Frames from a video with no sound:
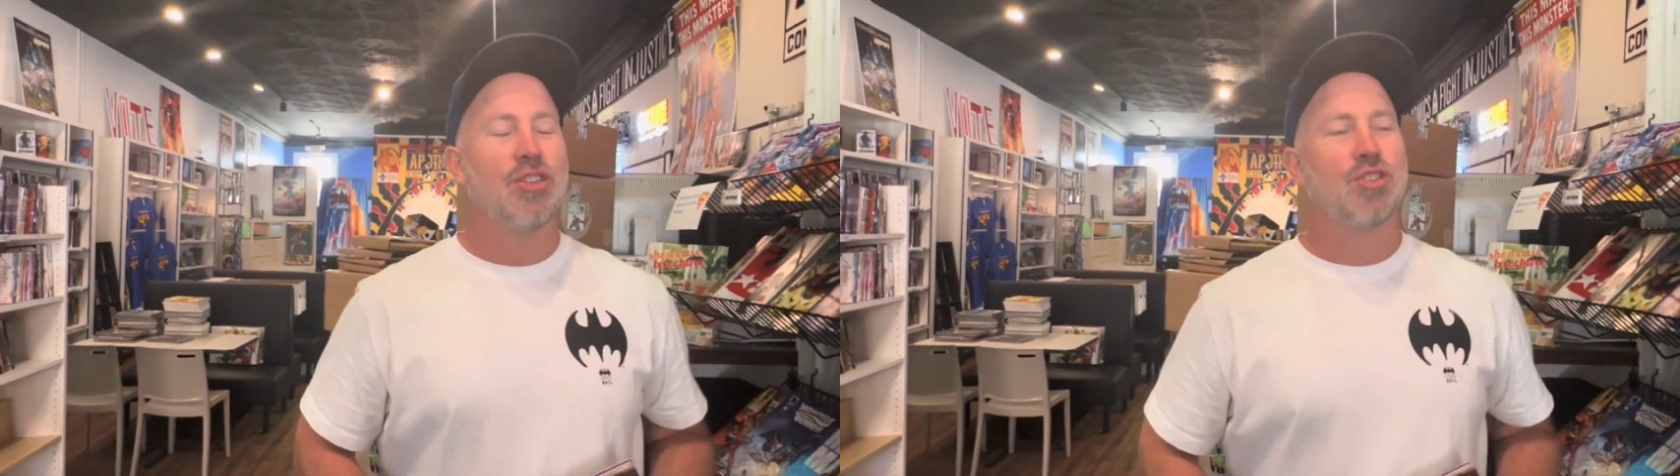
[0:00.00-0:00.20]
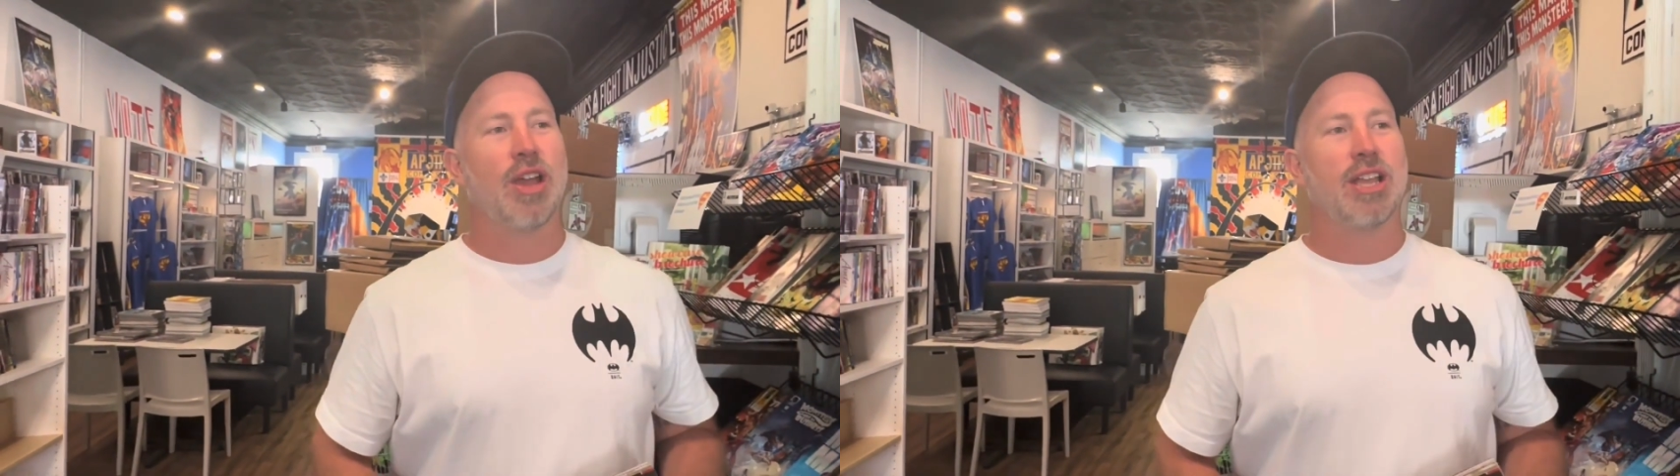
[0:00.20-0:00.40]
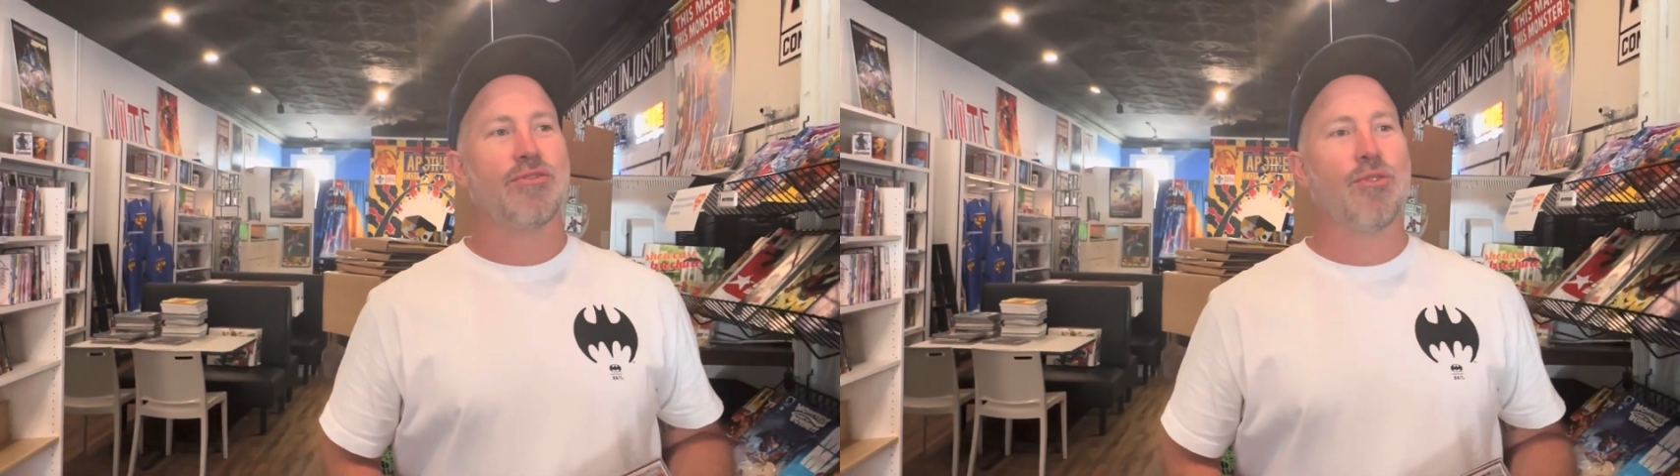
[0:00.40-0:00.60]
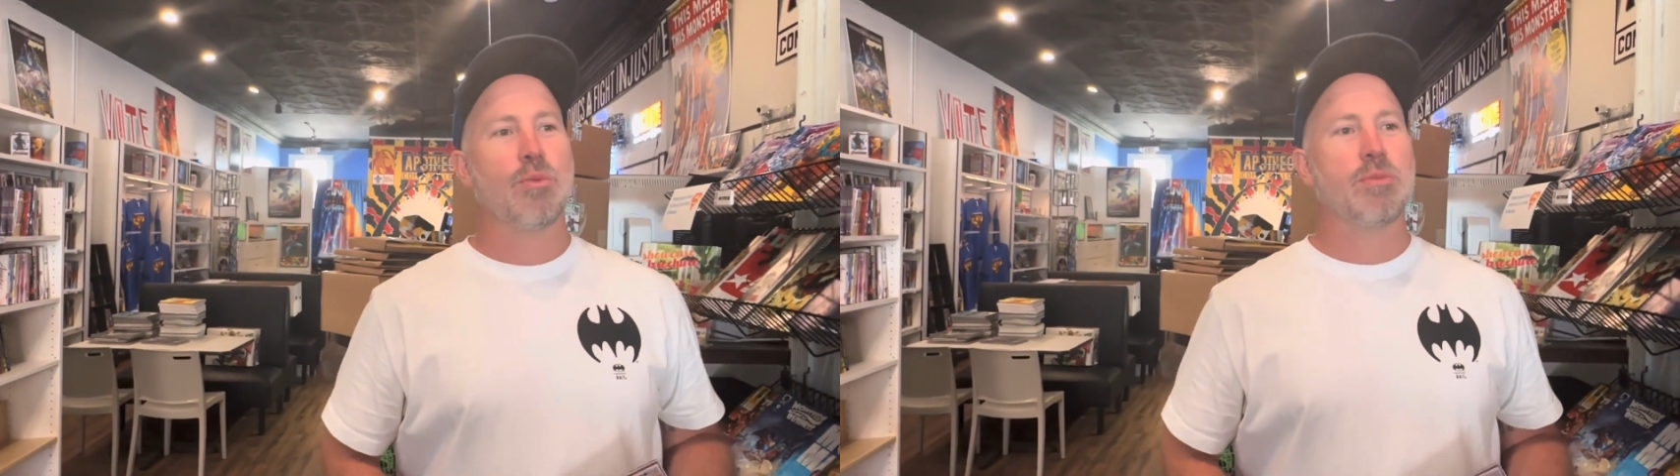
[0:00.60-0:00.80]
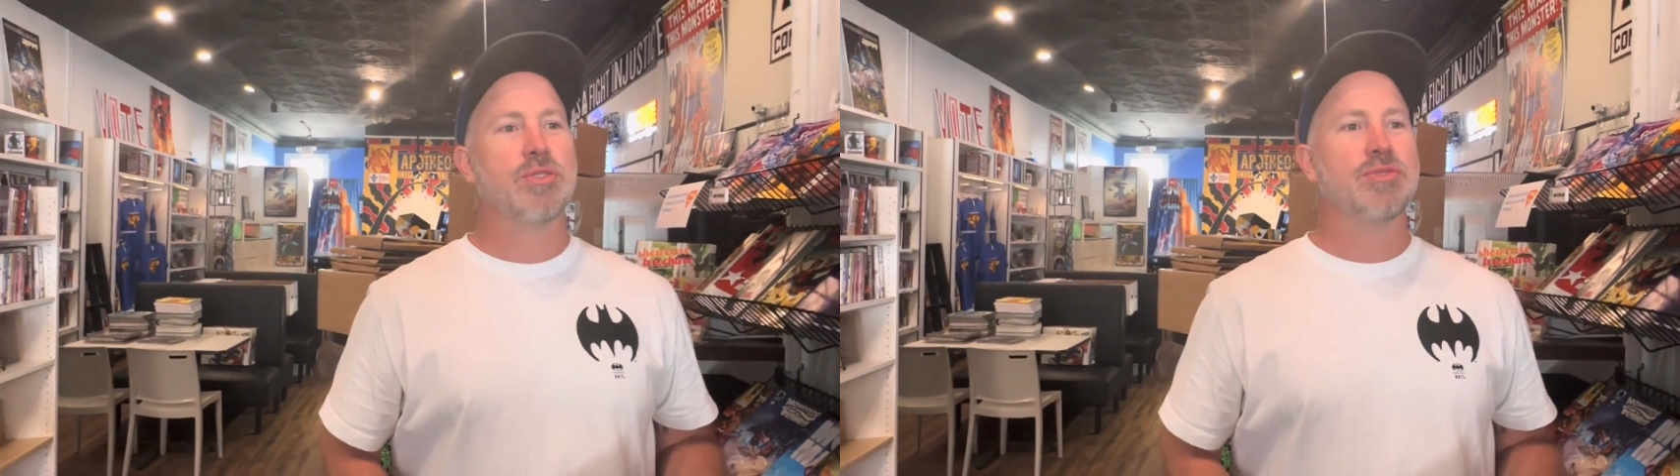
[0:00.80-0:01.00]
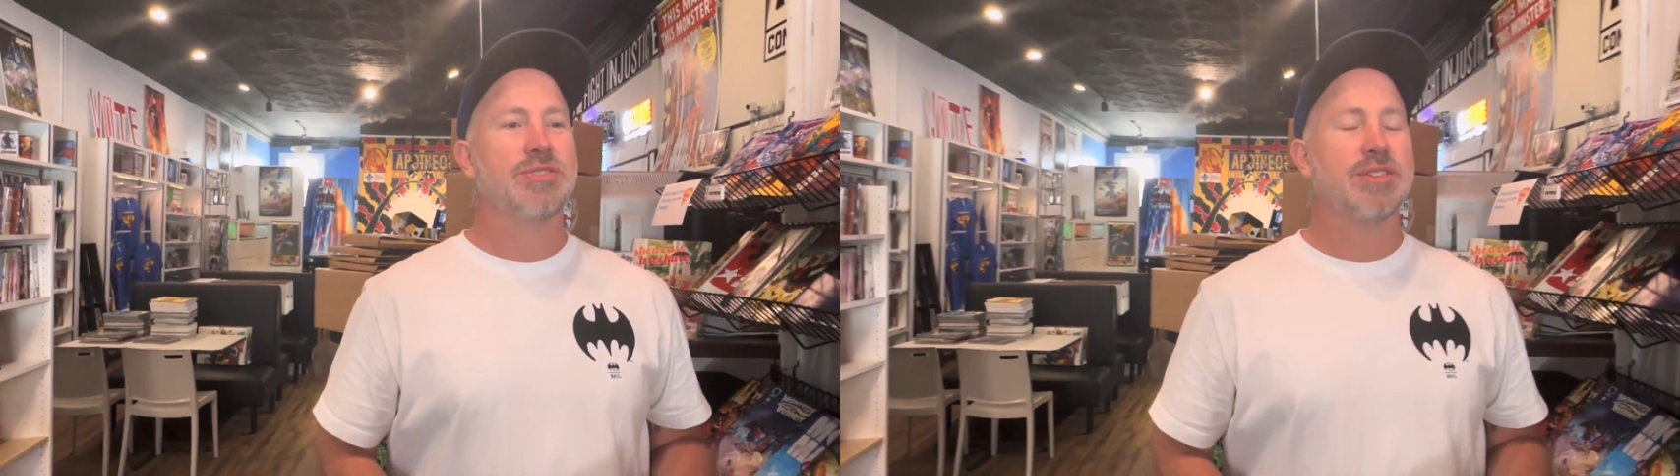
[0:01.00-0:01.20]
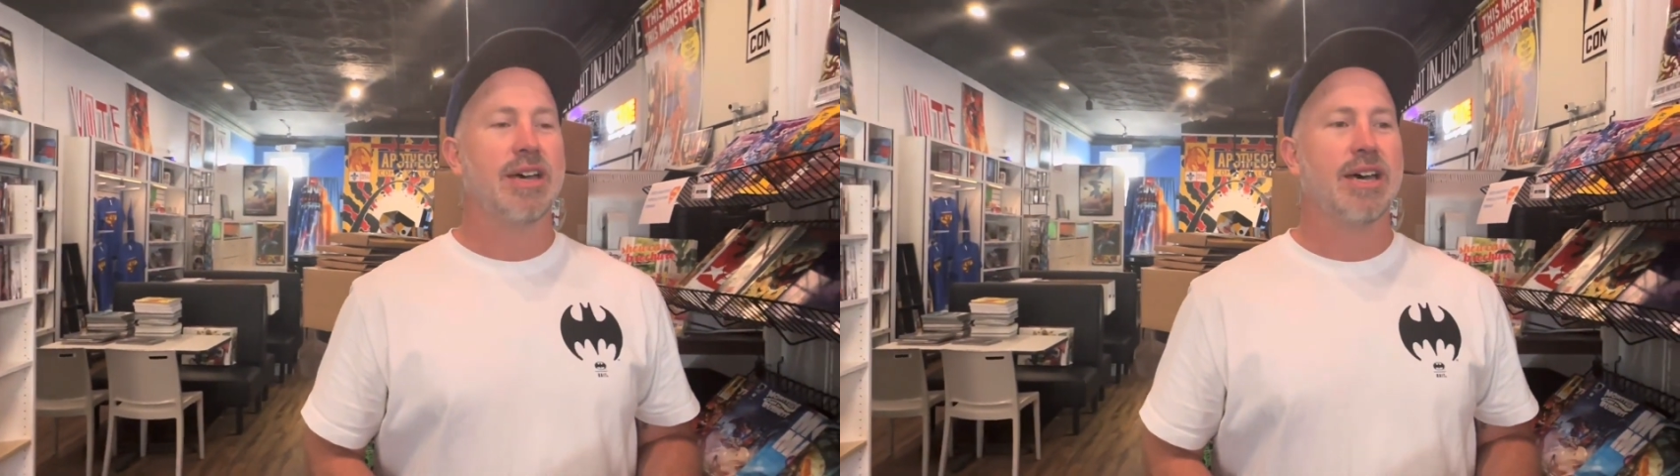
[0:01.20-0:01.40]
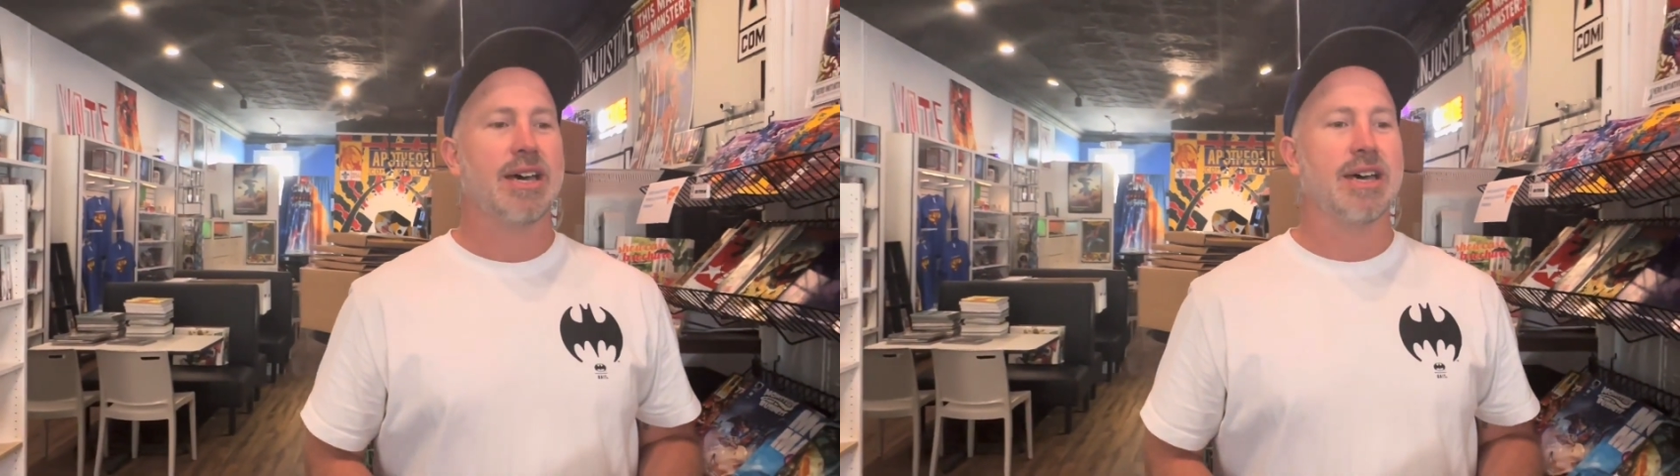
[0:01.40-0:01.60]
Transformers,
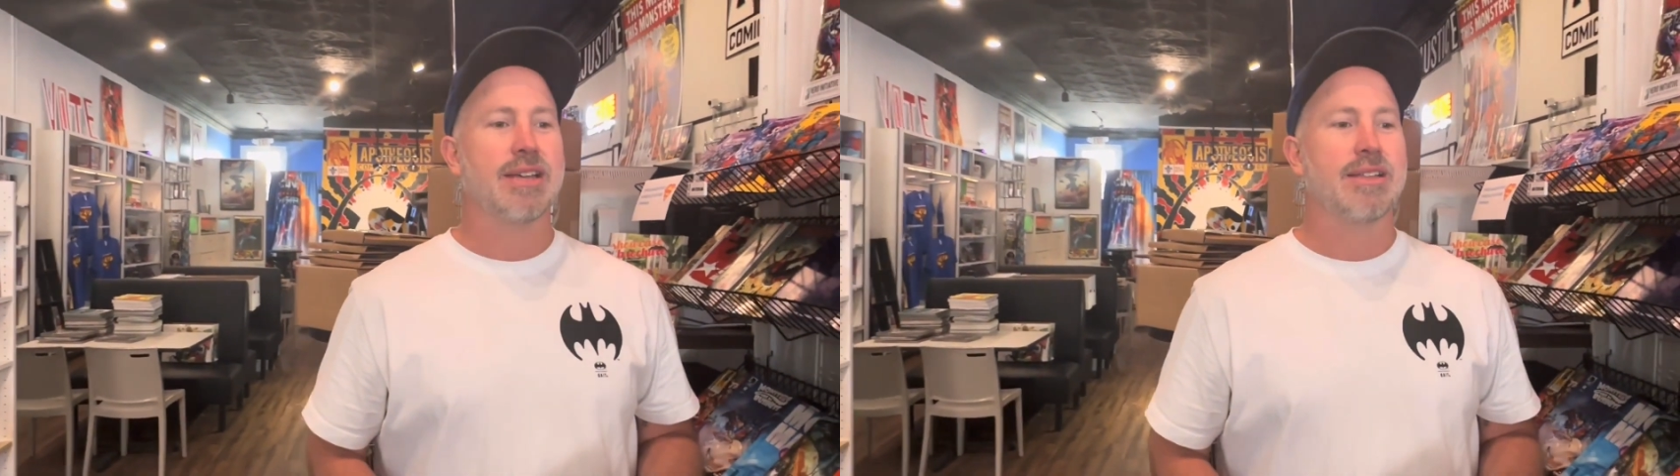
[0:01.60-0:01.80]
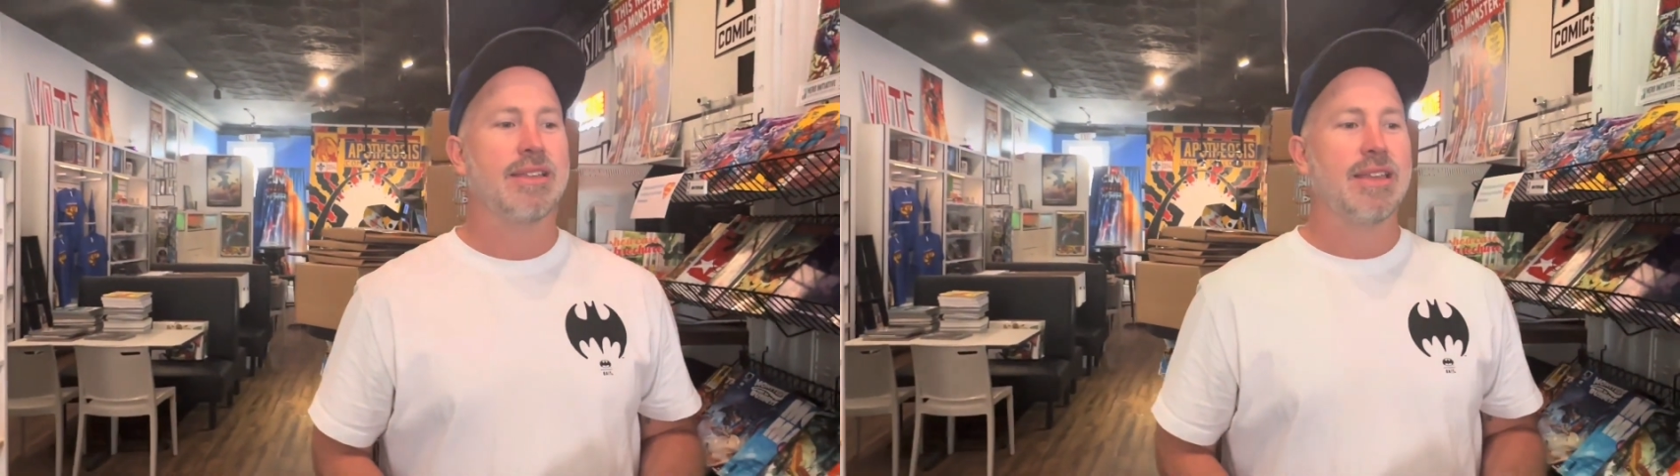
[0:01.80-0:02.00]
uh,